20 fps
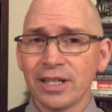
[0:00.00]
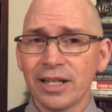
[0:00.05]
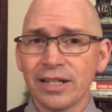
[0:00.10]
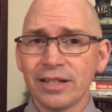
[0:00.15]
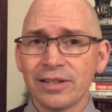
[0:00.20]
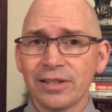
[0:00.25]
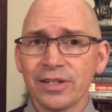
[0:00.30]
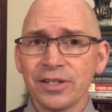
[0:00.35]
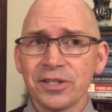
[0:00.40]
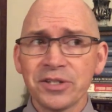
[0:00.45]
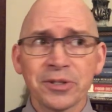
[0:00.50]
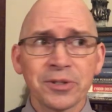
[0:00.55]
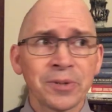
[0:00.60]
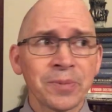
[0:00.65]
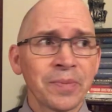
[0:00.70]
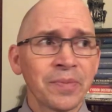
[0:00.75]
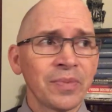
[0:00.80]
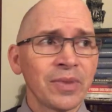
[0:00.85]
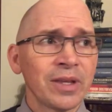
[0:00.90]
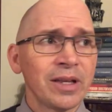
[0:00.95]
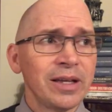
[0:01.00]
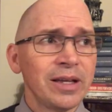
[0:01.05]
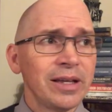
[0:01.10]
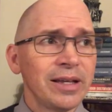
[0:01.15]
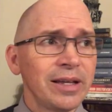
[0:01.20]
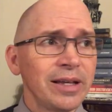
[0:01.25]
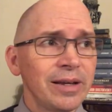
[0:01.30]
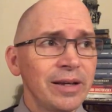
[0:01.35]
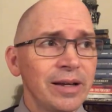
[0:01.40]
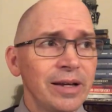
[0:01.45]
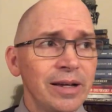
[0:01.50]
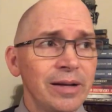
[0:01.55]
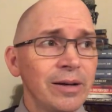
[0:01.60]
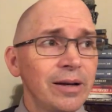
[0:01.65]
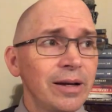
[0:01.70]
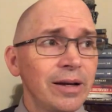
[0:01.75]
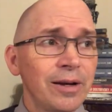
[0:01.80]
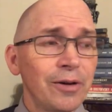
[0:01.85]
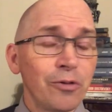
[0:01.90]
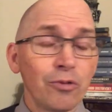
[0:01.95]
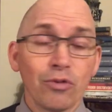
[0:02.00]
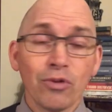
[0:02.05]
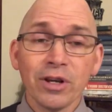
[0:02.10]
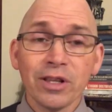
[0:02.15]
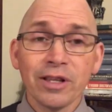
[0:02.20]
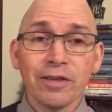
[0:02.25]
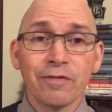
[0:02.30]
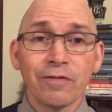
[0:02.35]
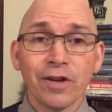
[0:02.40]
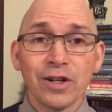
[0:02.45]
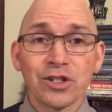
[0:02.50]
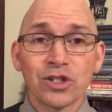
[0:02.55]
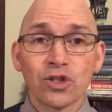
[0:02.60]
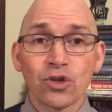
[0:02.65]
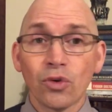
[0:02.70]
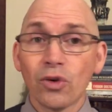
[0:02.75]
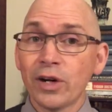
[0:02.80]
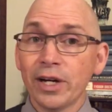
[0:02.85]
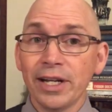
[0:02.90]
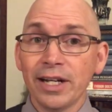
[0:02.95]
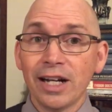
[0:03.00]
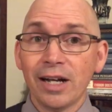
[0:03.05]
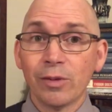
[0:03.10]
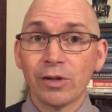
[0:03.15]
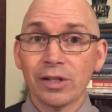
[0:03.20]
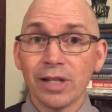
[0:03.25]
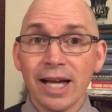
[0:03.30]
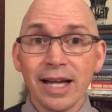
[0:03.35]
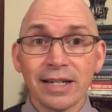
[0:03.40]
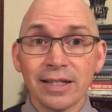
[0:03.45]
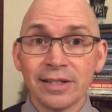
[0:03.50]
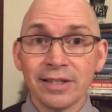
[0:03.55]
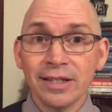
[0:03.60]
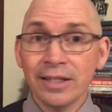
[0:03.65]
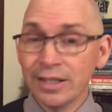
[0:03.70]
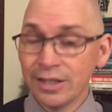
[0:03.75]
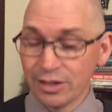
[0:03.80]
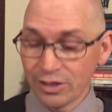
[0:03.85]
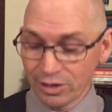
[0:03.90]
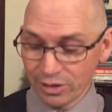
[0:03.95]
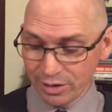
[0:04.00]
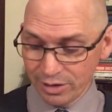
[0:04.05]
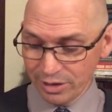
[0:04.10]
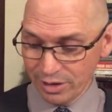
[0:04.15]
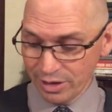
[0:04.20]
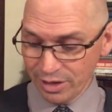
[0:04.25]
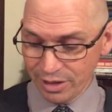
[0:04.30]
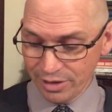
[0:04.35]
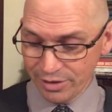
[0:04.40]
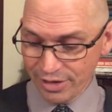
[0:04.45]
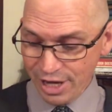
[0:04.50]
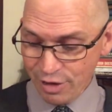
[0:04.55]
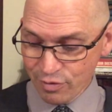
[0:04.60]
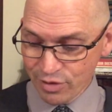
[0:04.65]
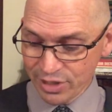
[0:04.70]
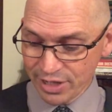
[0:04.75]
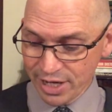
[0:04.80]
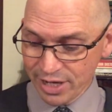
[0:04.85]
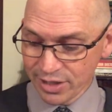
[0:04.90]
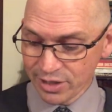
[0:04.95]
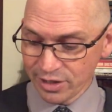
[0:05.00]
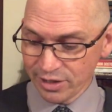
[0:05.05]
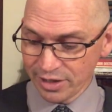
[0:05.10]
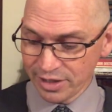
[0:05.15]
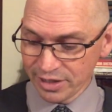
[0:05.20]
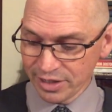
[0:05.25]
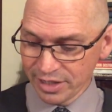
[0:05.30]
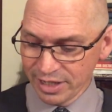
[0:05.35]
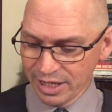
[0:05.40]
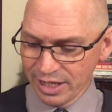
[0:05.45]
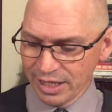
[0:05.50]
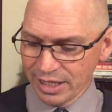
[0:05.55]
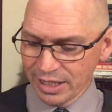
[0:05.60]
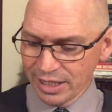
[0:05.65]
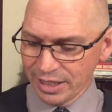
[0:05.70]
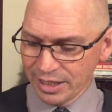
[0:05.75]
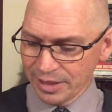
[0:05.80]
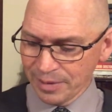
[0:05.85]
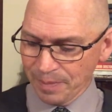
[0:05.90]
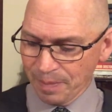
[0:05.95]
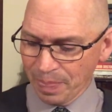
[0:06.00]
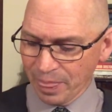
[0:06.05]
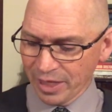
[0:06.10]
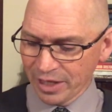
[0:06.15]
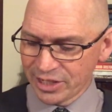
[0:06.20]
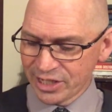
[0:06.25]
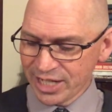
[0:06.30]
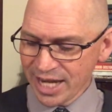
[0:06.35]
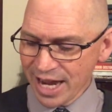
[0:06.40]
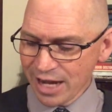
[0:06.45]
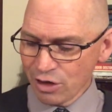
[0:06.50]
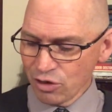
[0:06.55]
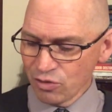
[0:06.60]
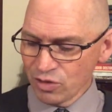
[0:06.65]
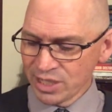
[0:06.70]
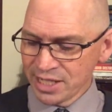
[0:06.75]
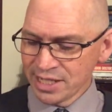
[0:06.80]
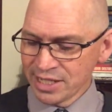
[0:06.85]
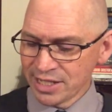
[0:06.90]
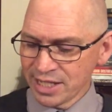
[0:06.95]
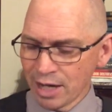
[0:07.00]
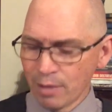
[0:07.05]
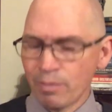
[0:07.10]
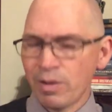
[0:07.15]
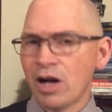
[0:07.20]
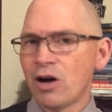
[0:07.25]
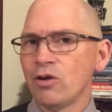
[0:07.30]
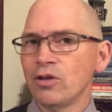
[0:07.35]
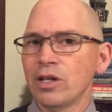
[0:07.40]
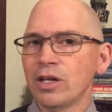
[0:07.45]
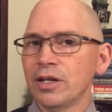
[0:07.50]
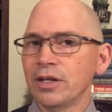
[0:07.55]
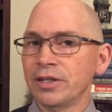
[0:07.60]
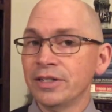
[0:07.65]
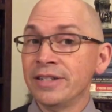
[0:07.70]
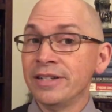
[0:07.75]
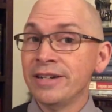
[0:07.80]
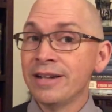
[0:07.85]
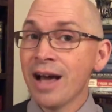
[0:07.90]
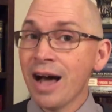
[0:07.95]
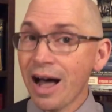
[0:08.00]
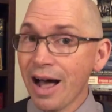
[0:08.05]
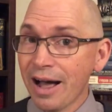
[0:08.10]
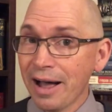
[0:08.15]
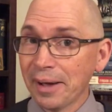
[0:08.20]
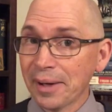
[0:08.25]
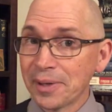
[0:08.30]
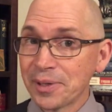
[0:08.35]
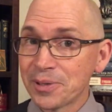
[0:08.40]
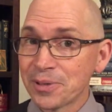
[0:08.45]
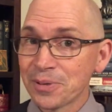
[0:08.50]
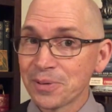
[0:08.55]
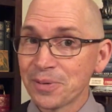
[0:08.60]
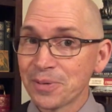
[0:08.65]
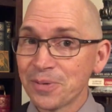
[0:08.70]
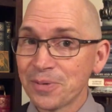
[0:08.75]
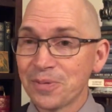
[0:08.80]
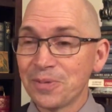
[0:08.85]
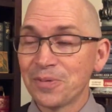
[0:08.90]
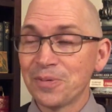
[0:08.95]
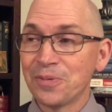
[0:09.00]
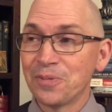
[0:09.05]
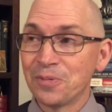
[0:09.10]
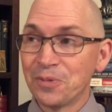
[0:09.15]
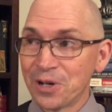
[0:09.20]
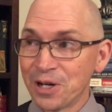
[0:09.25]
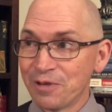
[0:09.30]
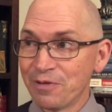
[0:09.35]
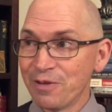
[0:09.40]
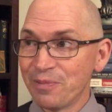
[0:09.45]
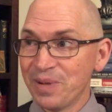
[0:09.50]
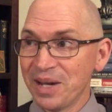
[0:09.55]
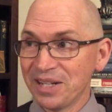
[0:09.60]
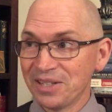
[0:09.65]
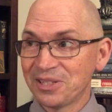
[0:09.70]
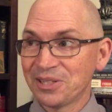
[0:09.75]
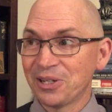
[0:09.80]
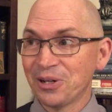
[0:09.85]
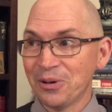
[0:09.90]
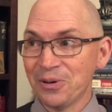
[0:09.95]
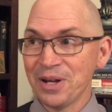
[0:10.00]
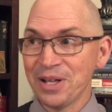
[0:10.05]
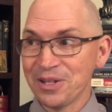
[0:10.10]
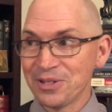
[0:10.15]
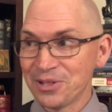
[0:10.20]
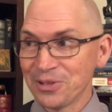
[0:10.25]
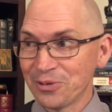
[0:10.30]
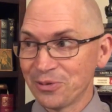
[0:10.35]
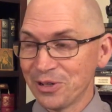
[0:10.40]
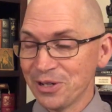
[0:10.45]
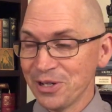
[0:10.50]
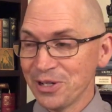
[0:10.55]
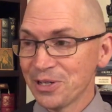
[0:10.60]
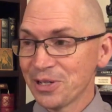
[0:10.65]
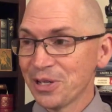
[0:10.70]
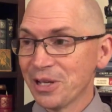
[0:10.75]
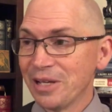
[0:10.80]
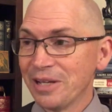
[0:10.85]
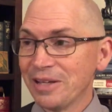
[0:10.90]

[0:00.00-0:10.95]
like this really fun story, and I'm glad it's in here. Uh, that one's excellent. Shadows in Zamboula, not one of the best Conan stories,